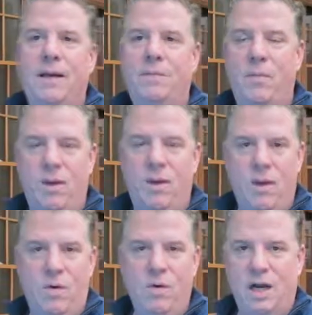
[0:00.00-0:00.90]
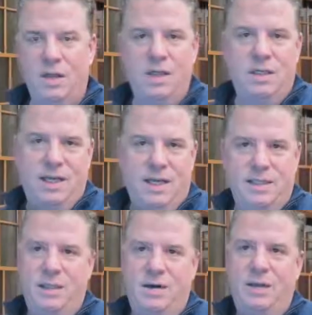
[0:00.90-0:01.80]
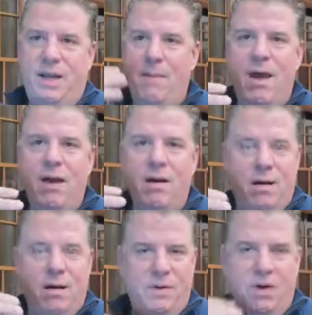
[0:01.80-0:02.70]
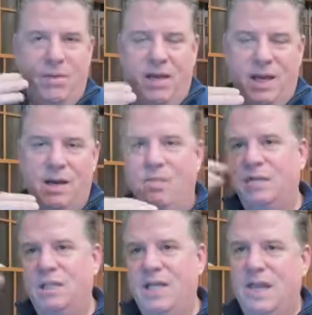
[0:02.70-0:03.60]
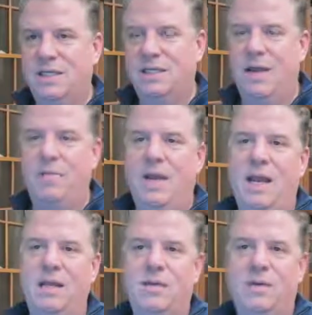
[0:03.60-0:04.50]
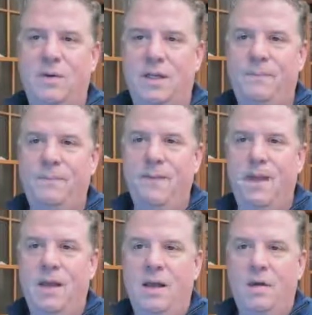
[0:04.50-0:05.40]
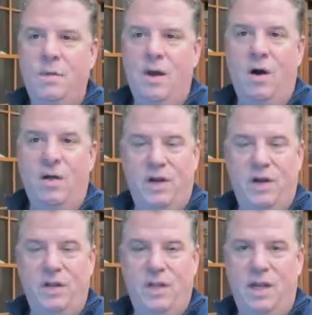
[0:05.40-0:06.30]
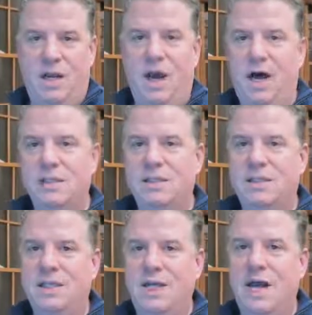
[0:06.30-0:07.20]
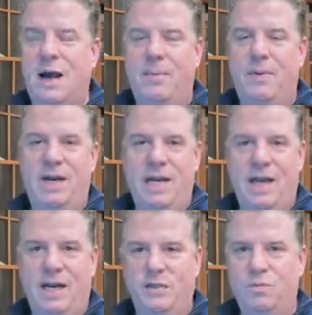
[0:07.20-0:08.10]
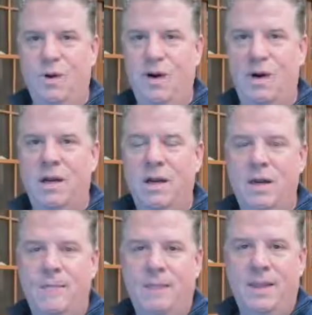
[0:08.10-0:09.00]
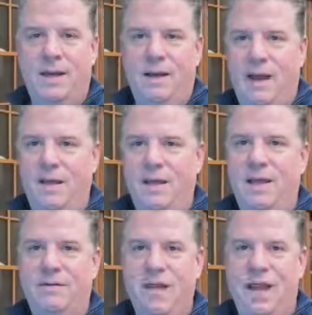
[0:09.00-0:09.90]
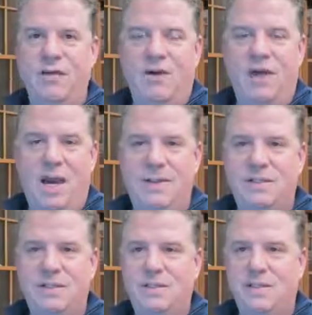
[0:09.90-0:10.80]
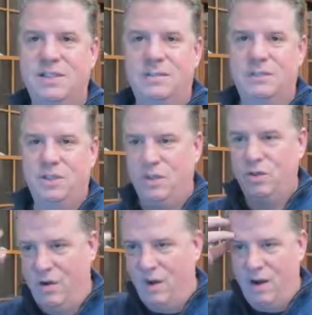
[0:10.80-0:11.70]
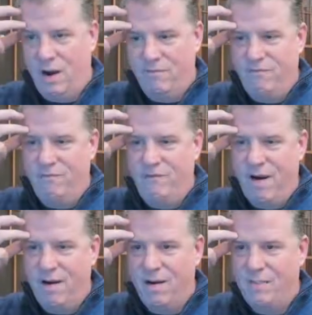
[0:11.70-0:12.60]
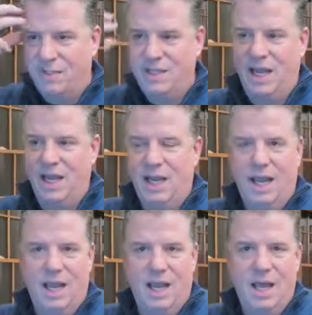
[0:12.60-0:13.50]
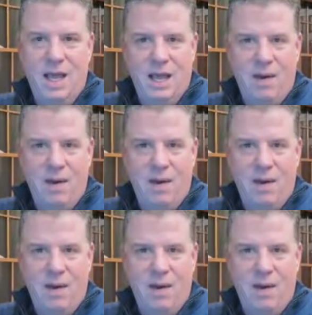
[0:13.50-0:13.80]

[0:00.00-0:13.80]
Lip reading: but we know we're not good, and so we get better and we don't make any more mistakes. Then we get into what we call the consciously competent. And that is where I think of Daniel Kahneman's System 2, where you're very much thinking